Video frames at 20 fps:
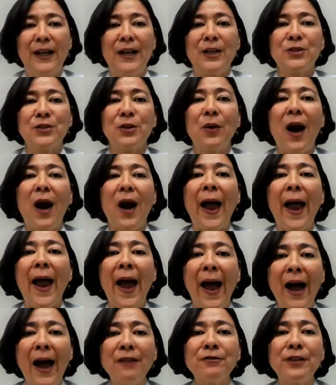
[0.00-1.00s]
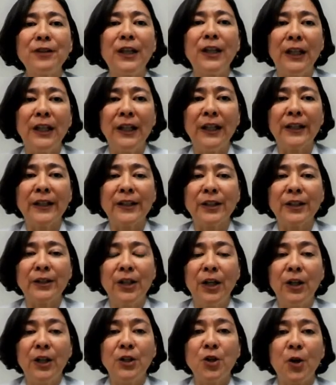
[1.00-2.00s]
So I have here
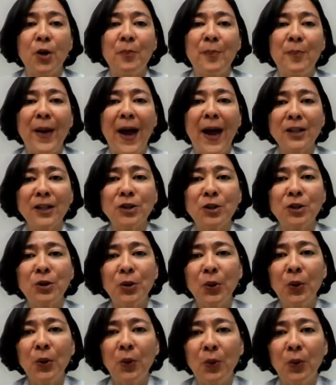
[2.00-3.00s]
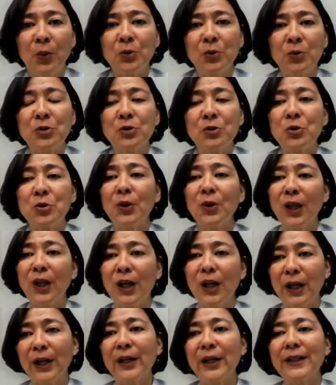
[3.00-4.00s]
your best tools to
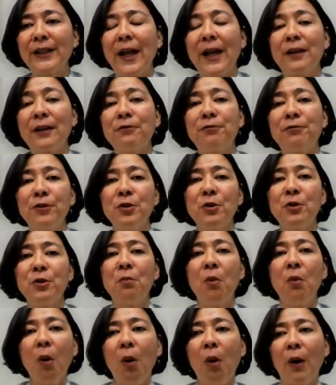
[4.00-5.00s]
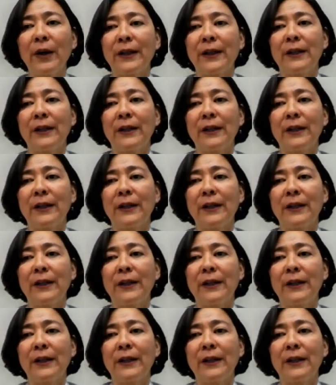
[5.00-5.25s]
learn and feel more